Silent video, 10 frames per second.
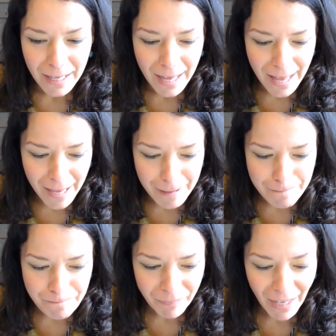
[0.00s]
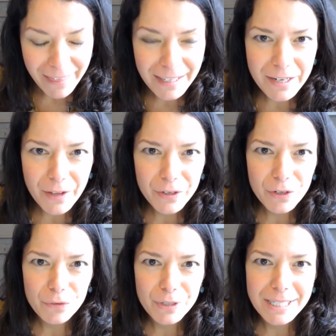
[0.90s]
I think
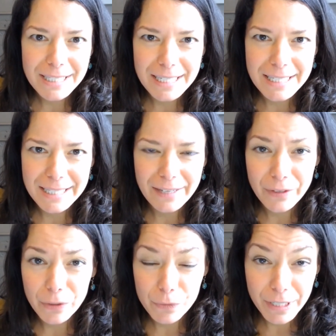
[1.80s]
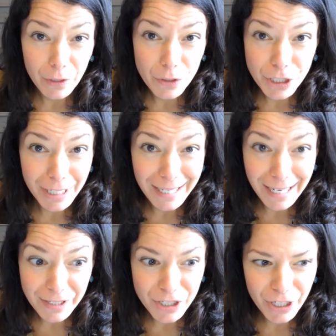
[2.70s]
another risk is that they'll renegotiate it
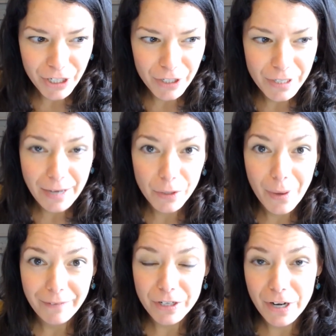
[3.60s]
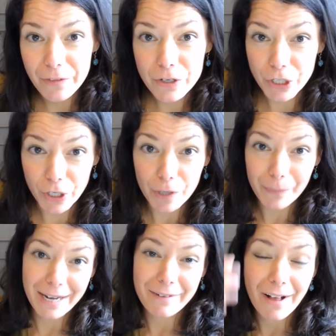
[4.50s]
next year. Now you have another term
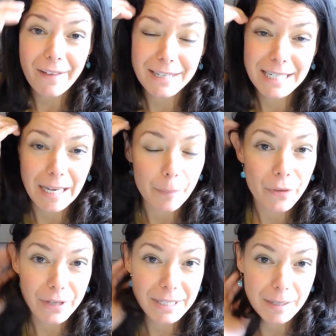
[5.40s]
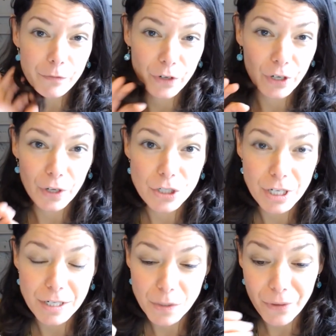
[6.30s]
kind of on the table that's up for
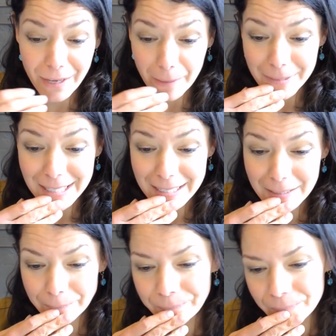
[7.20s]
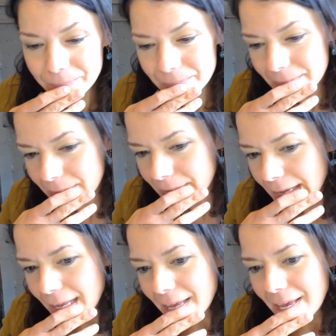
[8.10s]
negotiation with Amazon.
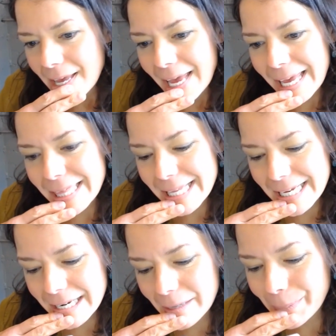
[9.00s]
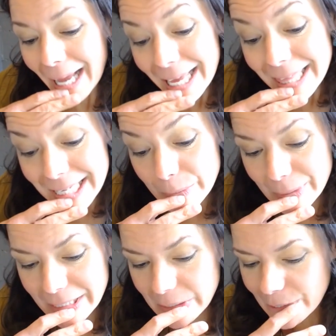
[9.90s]
But I think the
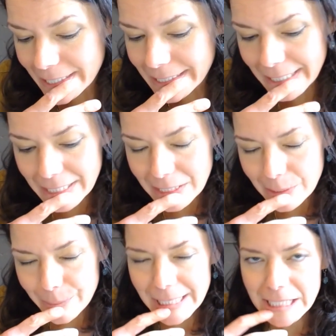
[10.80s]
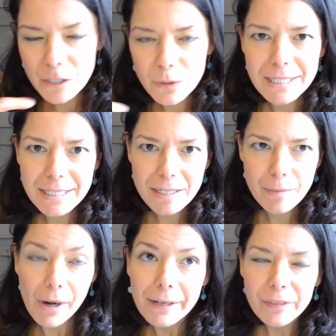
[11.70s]
biggest risk is because you can still
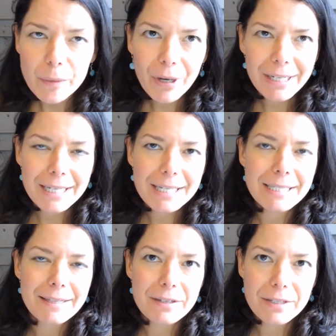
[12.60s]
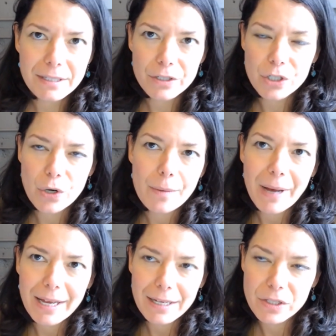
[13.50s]
market the products and they'll still show up
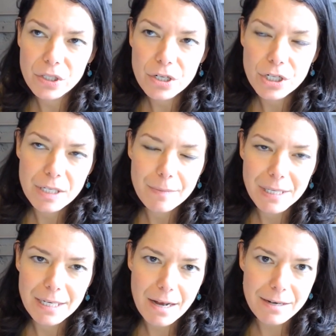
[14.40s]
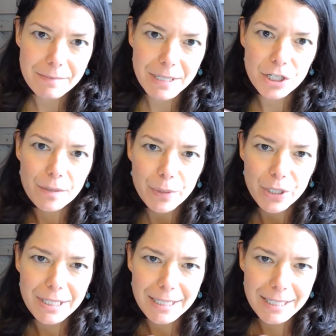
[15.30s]
high in search and be in automation and
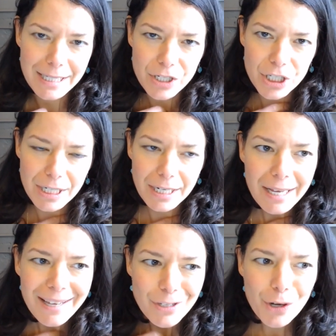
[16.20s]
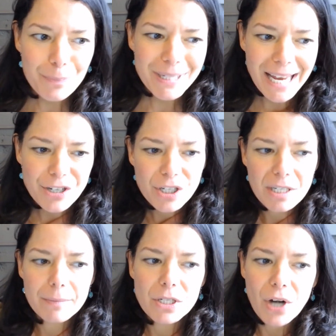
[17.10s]
personalization, you could potentially
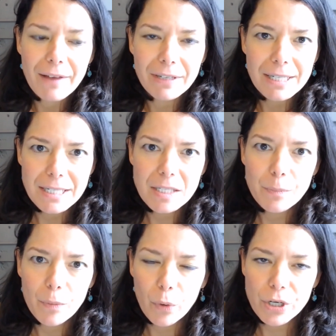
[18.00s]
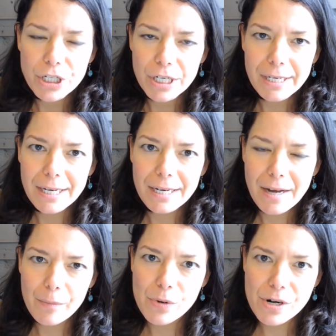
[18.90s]
be driving a disproportionate
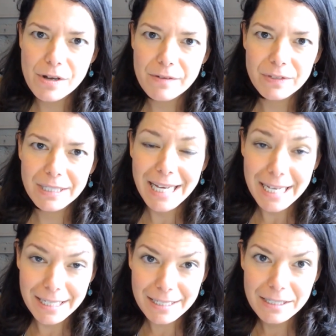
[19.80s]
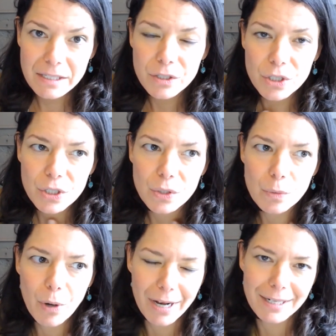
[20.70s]
number of sales to
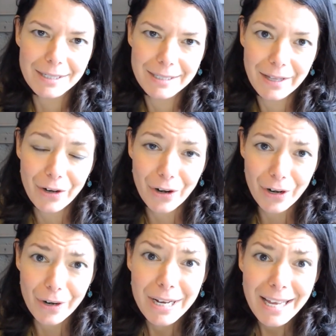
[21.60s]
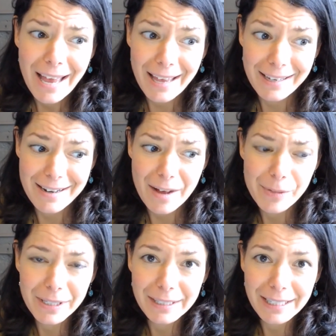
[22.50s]
products that are
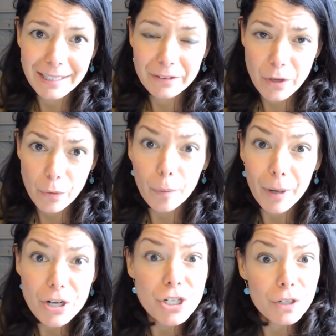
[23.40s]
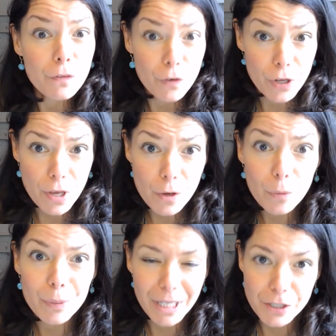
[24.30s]
economically lower margin for you
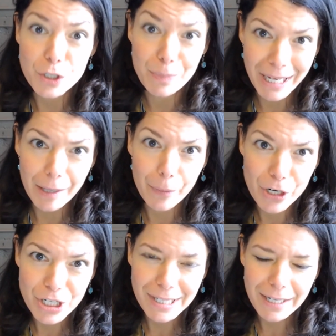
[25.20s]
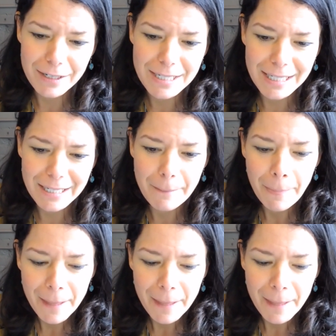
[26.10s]
because you're paying a margin guarantee.